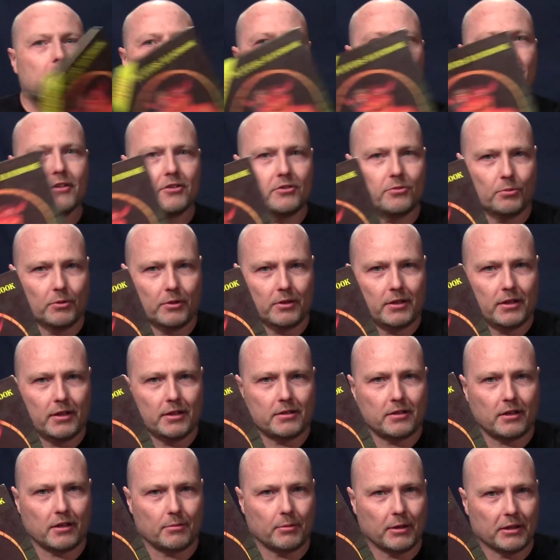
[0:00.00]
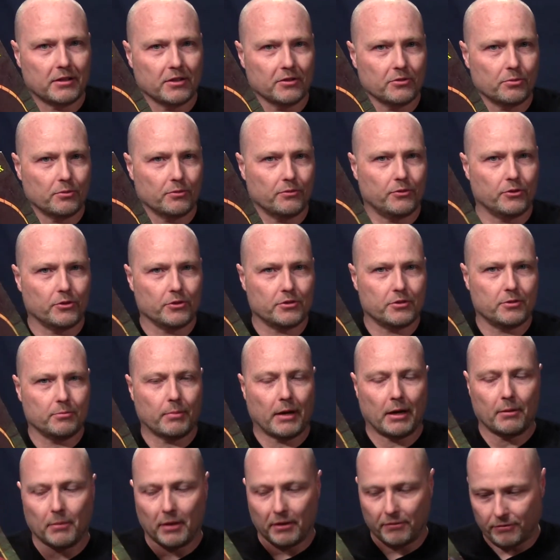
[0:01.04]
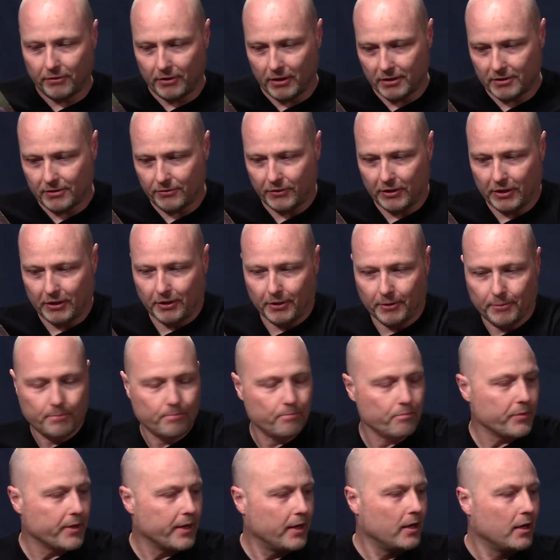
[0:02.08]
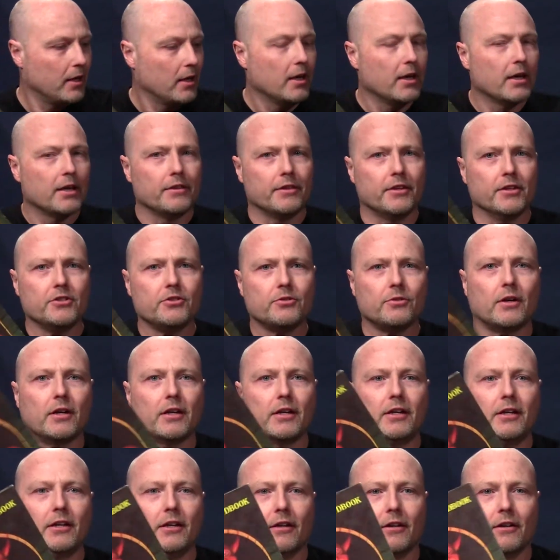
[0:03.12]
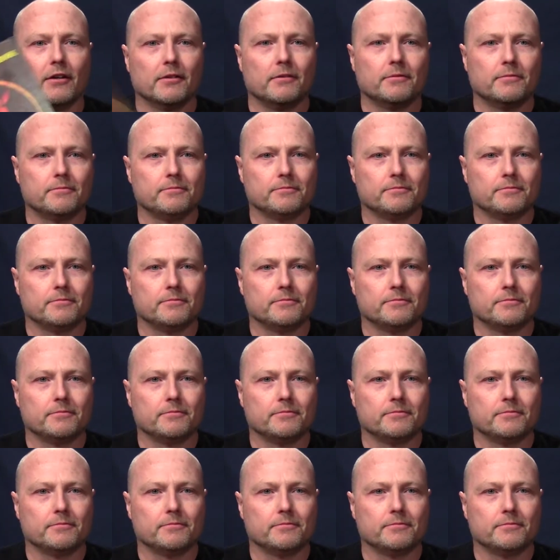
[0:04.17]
this one and talk about this one first, about my philosophy here. This right here